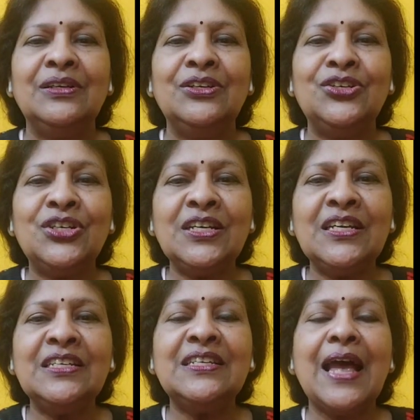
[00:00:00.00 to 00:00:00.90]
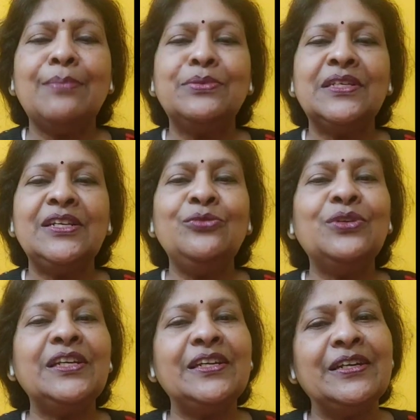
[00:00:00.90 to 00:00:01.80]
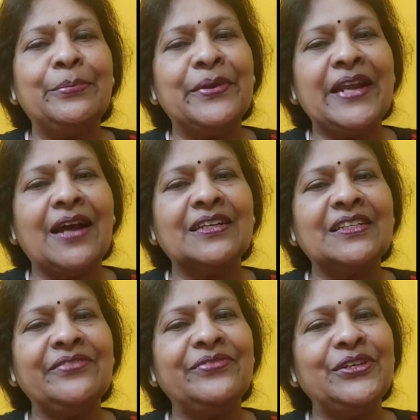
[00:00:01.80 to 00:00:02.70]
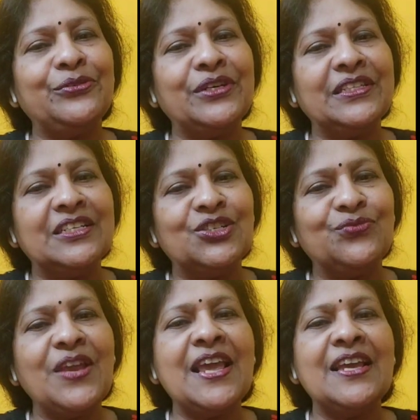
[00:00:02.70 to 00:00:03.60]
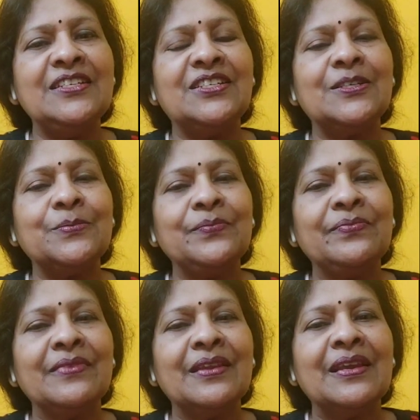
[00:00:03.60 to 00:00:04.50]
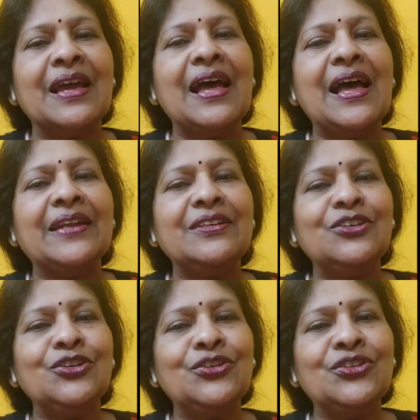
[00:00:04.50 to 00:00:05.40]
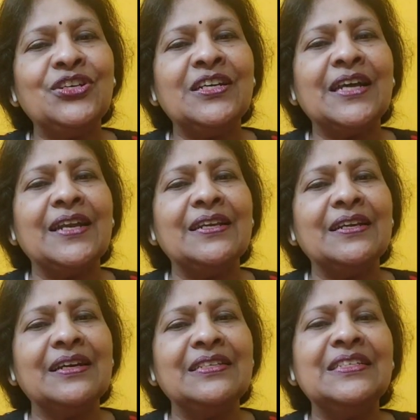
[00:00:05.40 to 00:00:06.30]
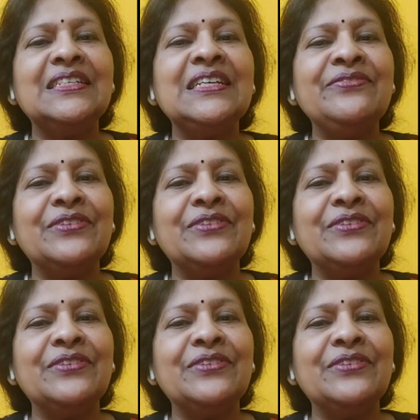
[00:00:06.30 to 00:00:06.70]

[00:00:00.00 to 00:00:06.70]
She is absolutely reproductive during this phase, and she can conceive